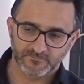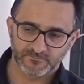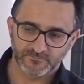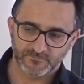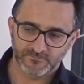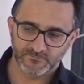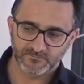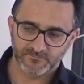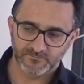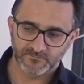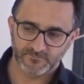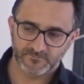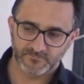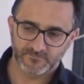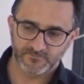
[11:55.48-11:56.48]

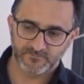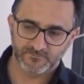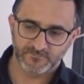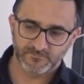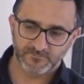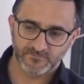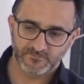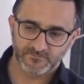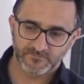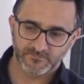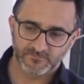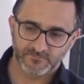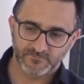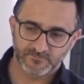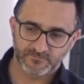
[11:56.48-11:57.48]

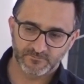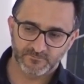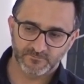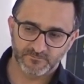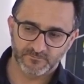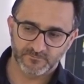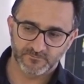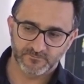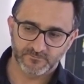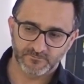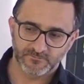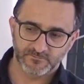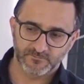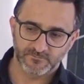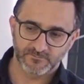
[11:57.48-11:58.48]

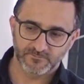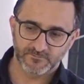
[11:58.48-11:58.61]
No words are spoken by the person on screen.